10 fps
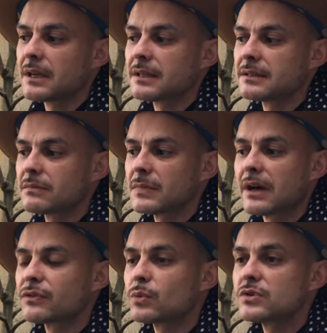And
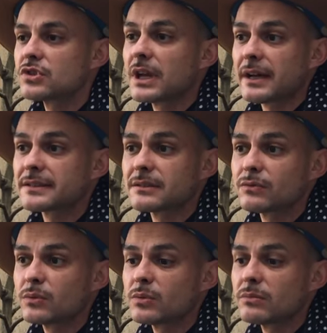afterwards she asked if
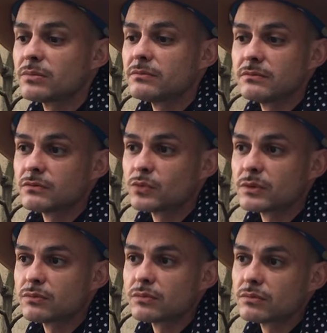we would,
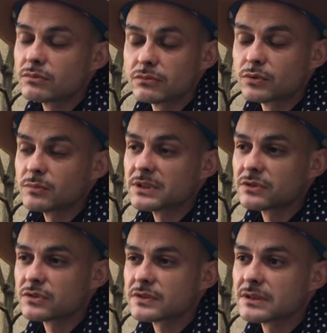we would be
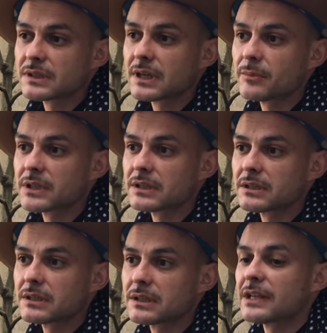interested in coming
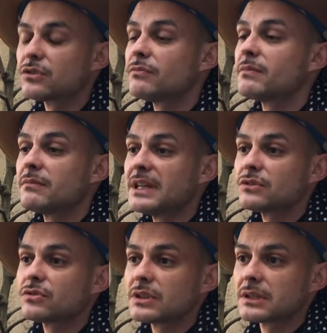and kind of
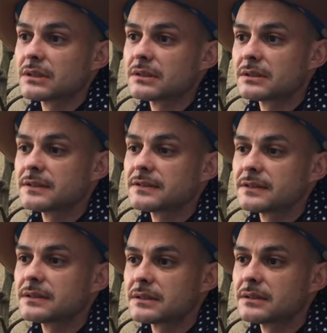mentoring
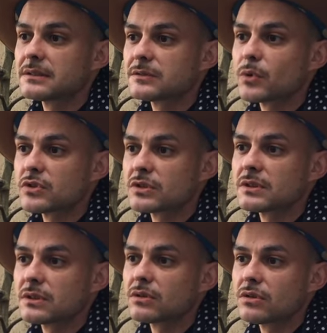this, uh, this project here in